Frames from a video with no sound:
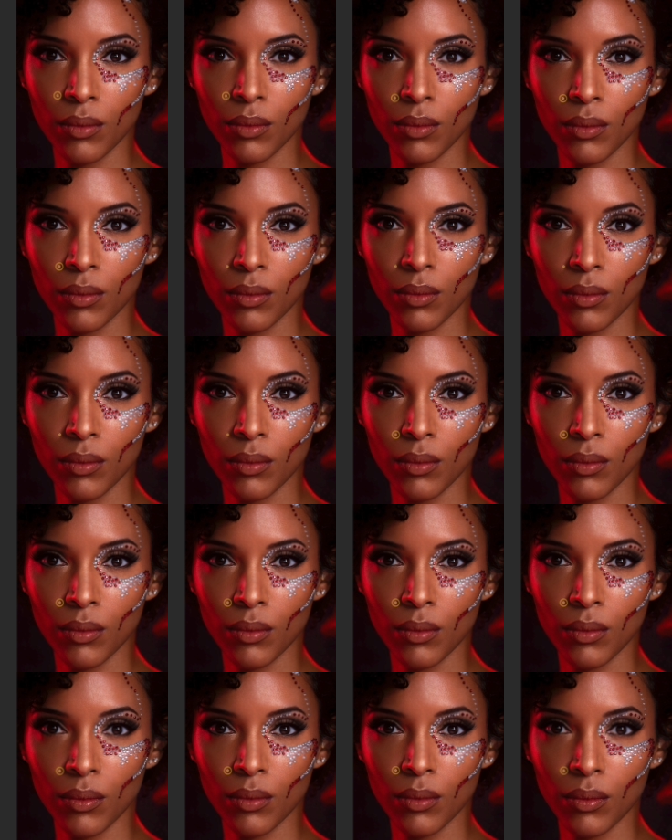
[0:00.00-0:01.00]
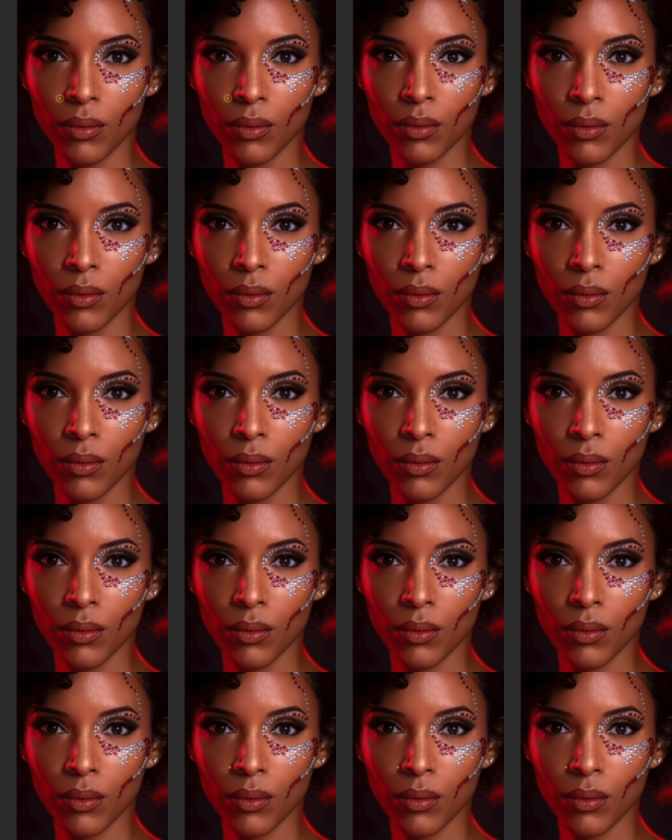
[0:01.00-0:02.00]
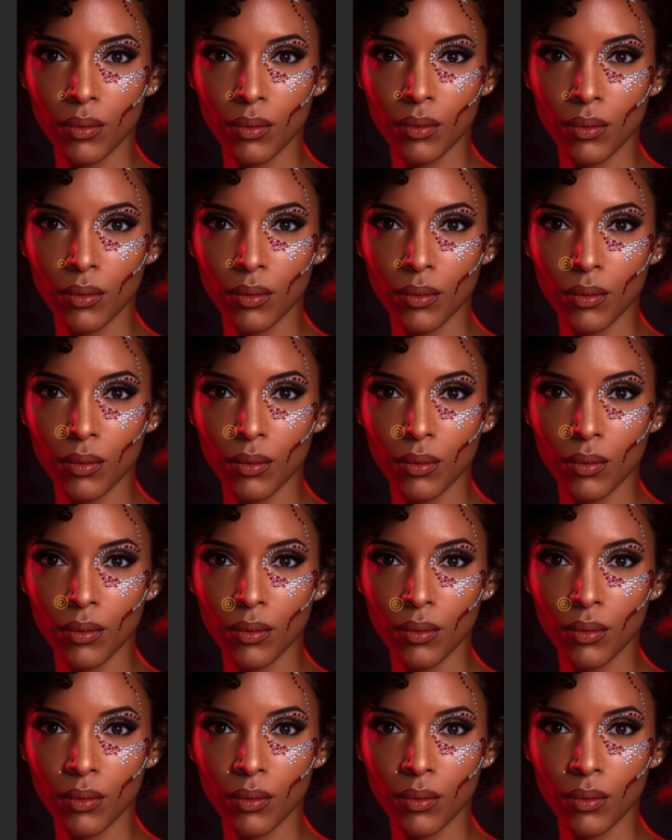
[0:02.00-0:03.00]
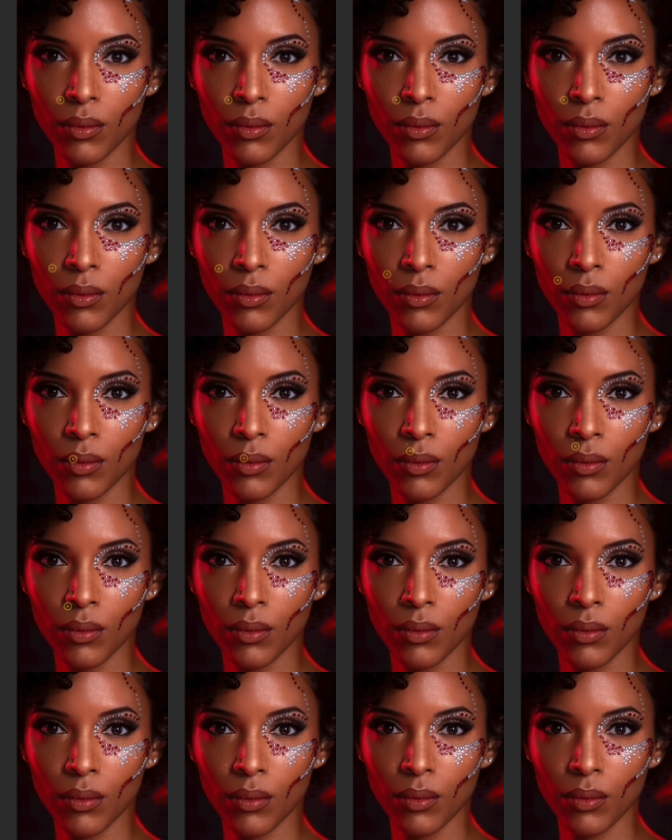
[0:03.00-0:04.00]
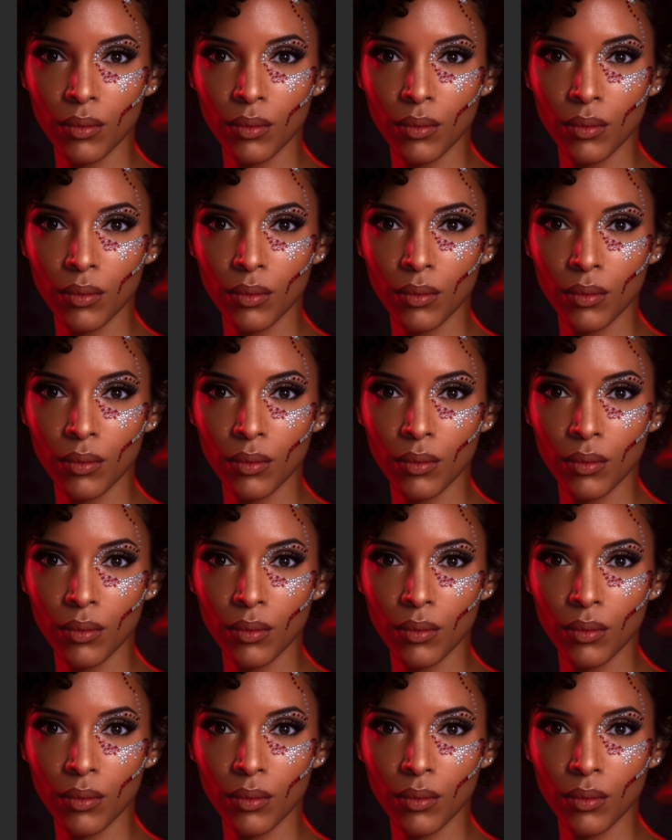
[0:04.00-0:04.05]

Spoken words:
(silence)